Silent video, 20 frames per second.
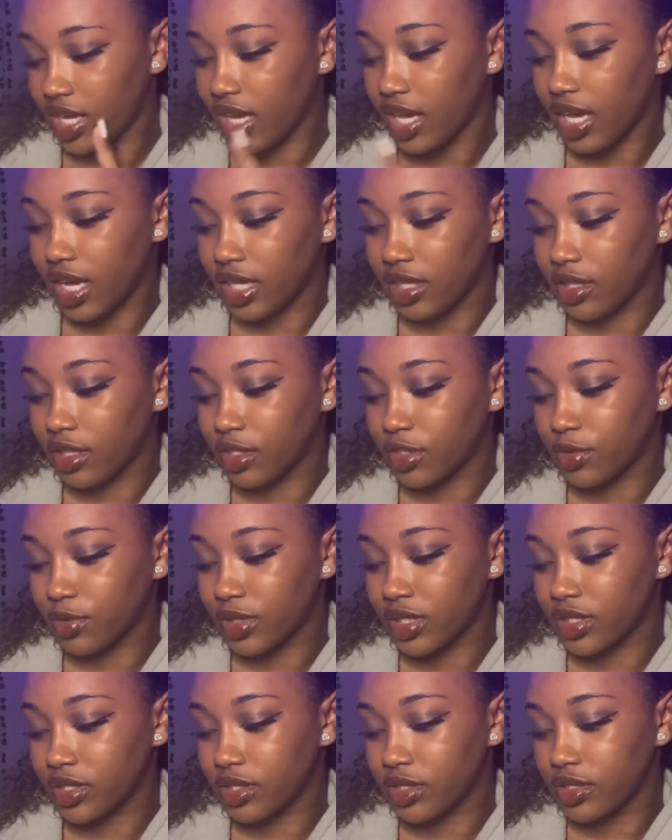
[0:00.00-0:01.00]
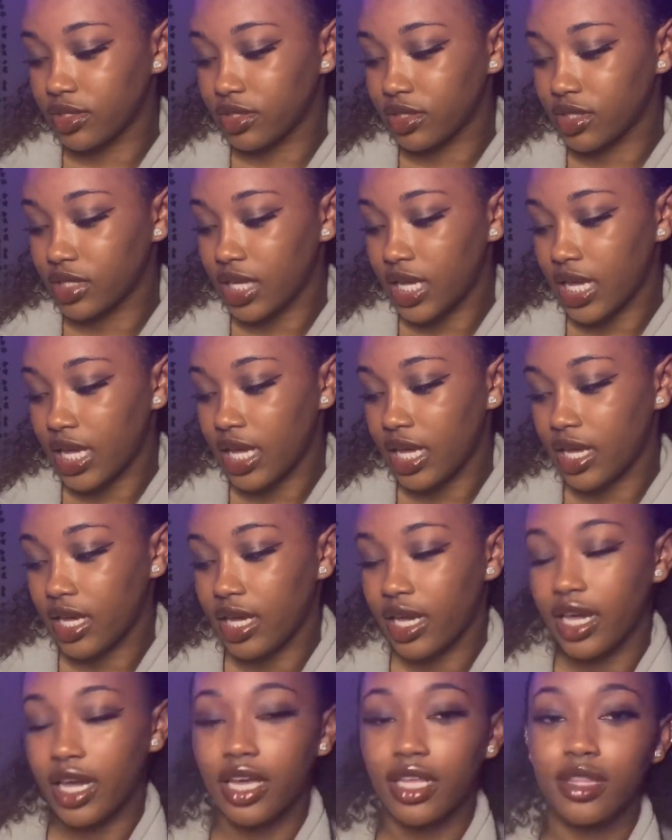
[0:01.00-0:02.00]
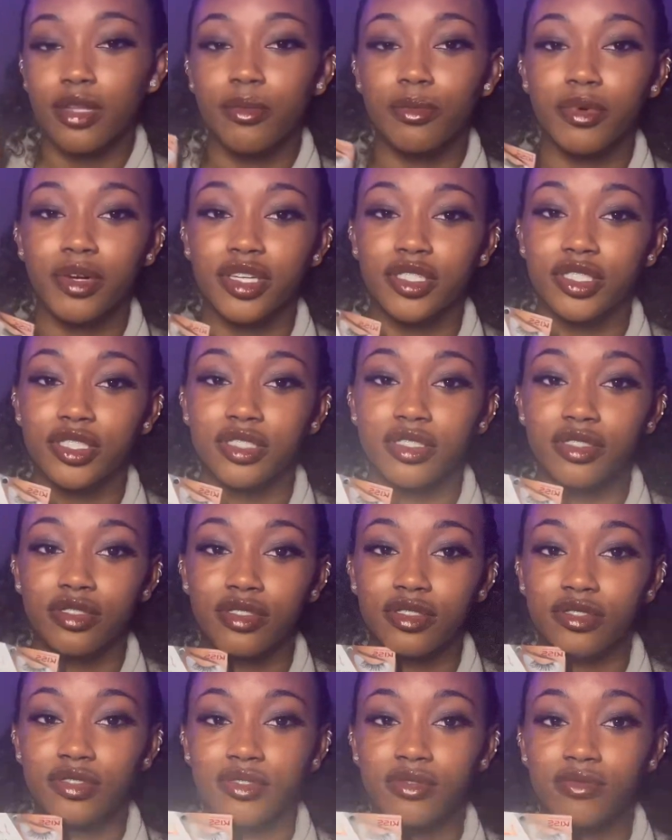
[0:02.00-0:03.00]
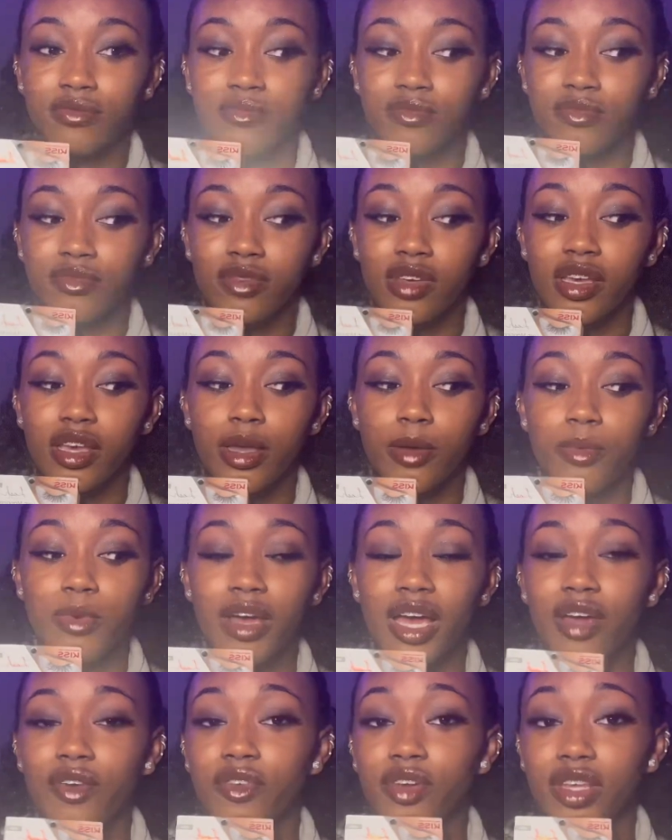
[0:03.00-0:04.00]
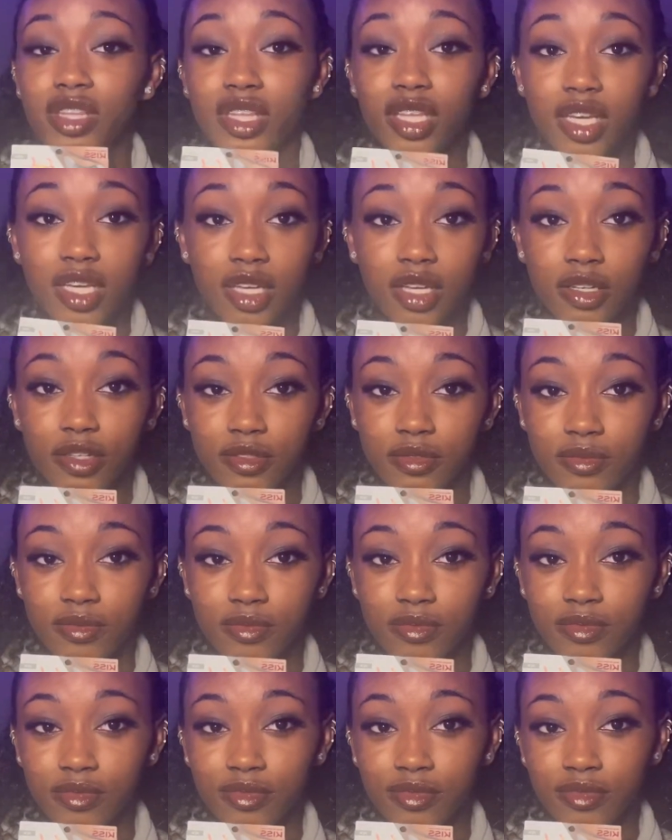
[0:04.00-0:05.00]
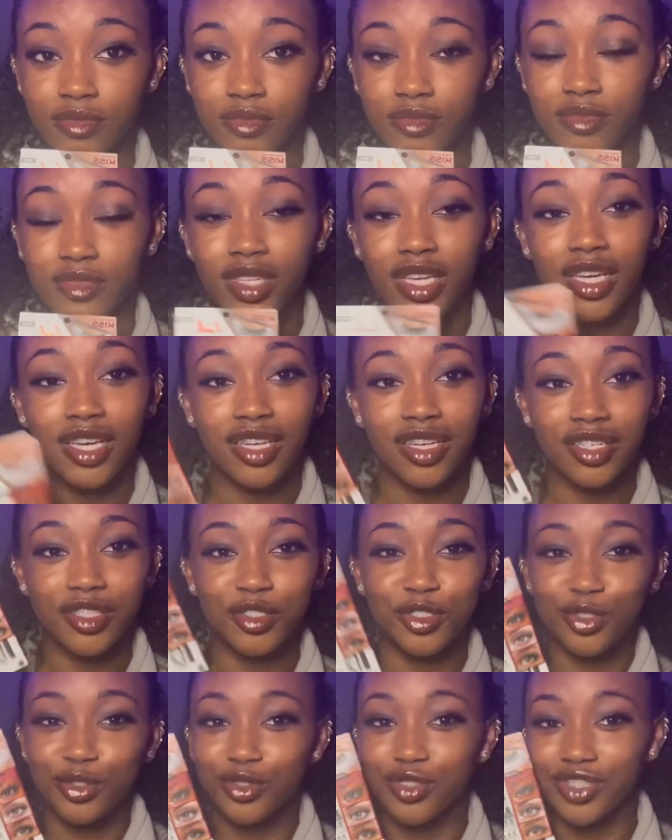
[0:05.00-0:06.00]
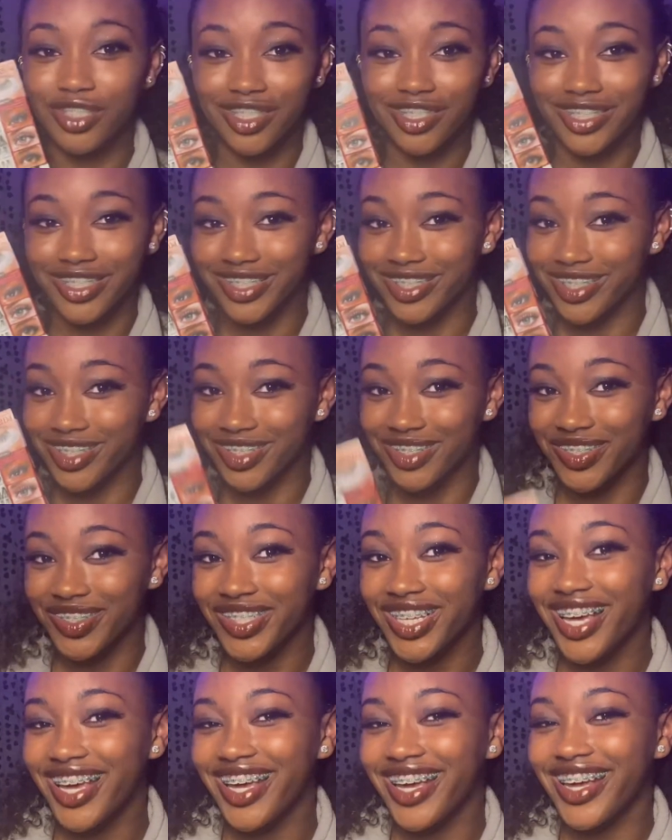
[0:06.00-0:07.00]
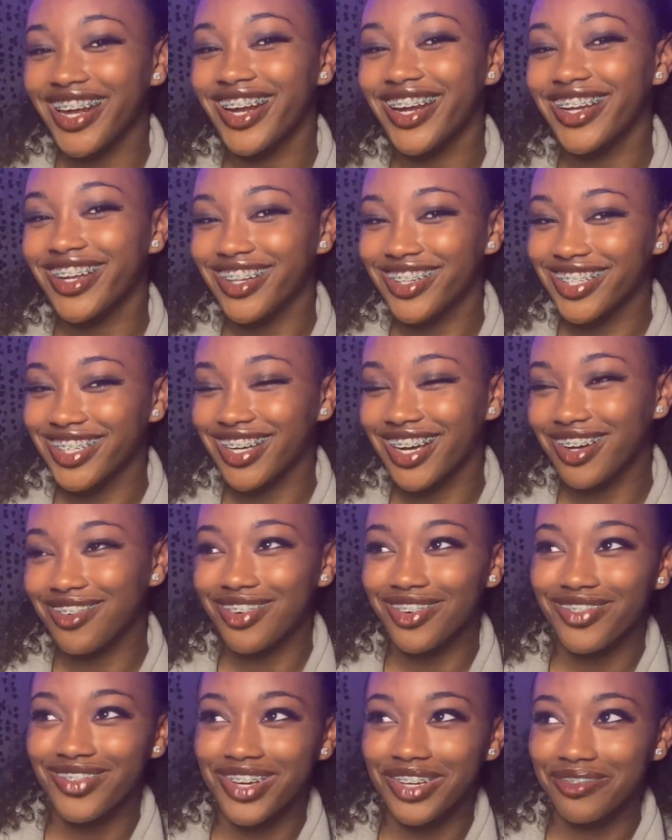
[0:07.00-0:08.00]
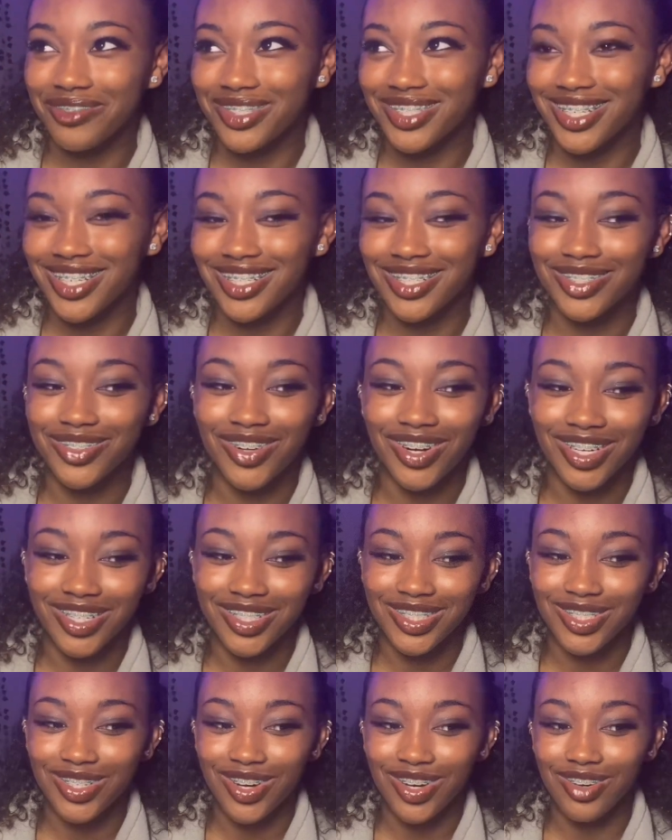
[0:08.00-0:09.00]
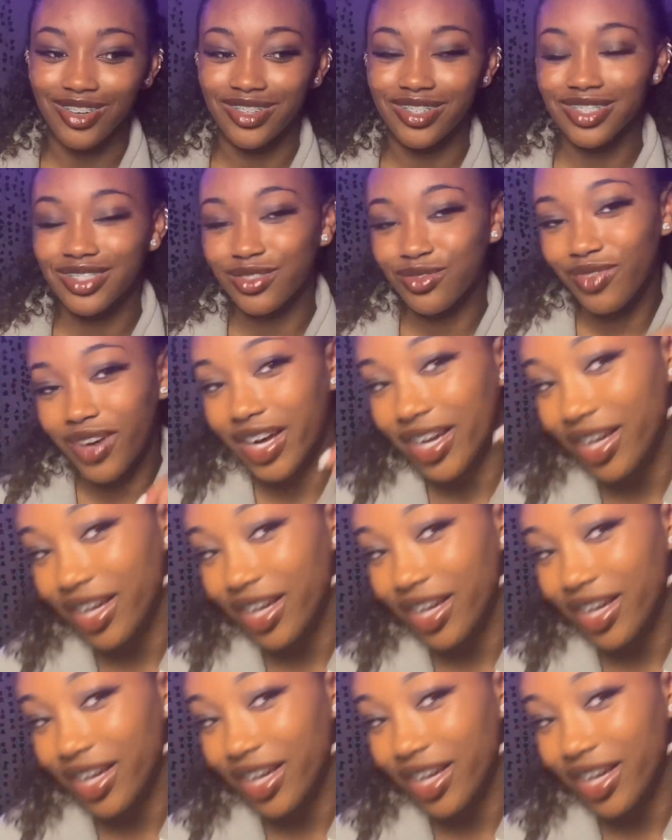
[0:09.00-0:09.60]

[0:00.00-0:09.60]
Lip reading: and the tweezers and the brushes. It came with everything. This was such a steal. And another thing I got from Amazon this part of this haul is my